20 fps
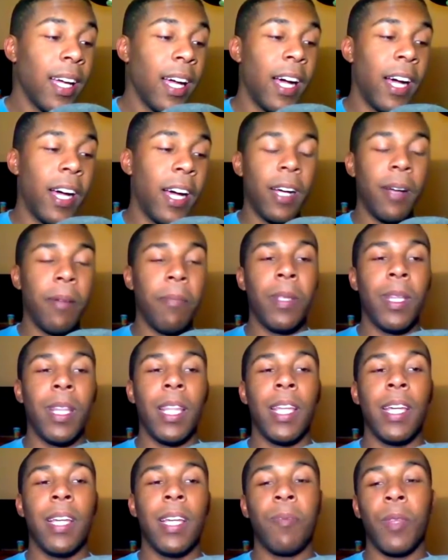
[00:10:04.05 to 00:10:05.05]

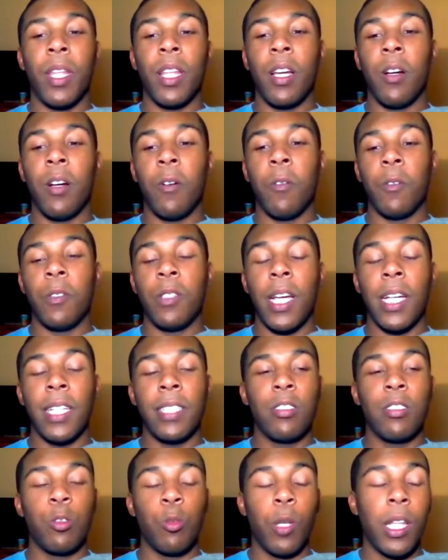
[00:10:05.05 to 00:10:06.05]
And then, you know,
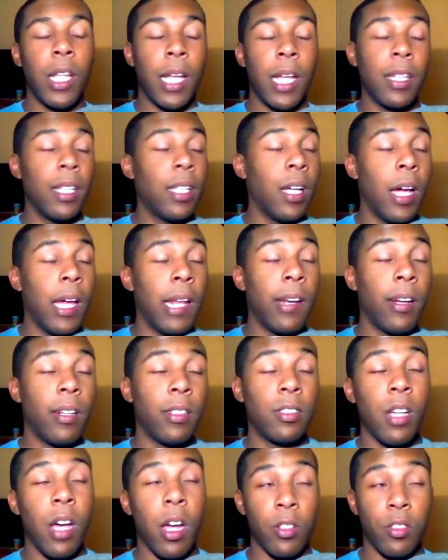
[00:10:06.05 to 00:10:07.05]
nice, sweet. I think the ending
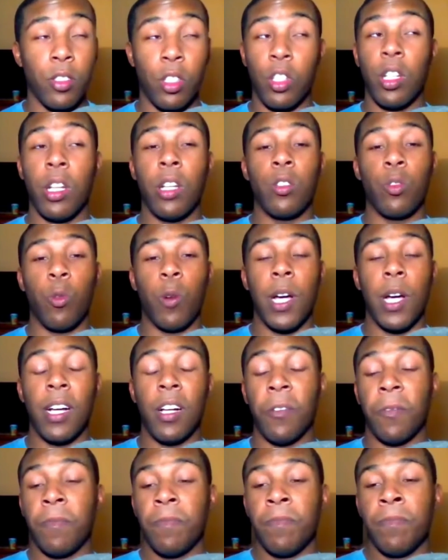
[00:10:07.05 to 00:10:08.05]
song is good as
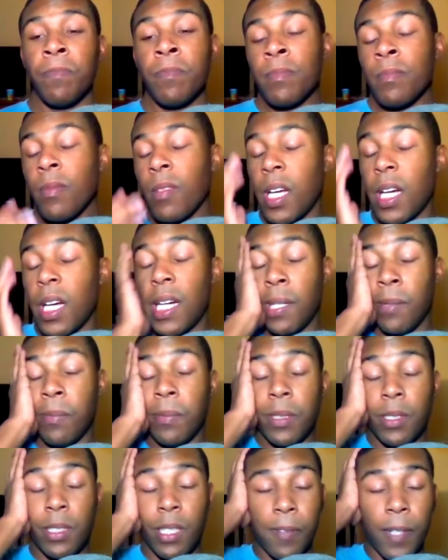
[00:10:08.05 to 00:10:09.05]
well.
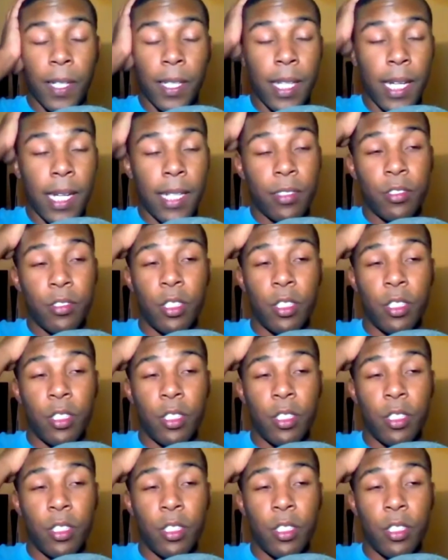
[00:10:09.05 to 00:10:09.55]
Stuff like that.